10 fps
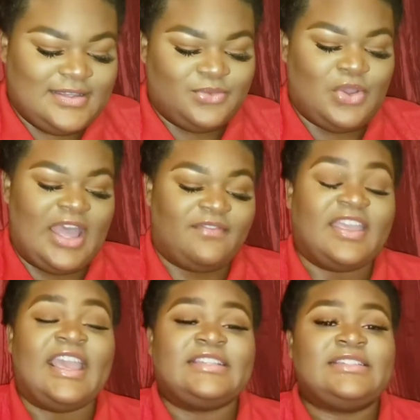We'll have
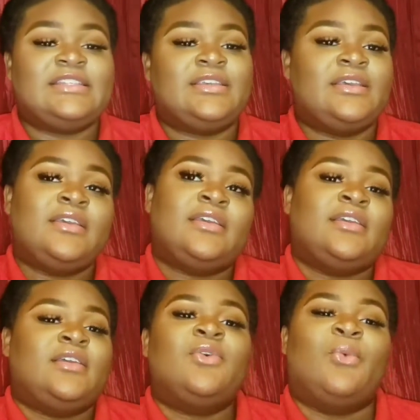guests.
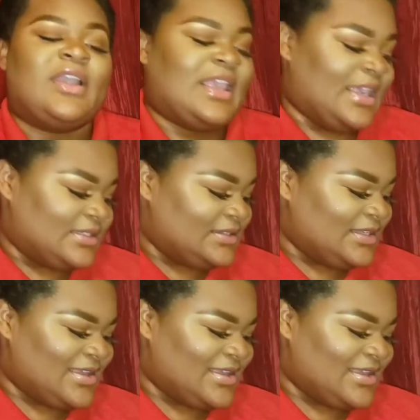One guest.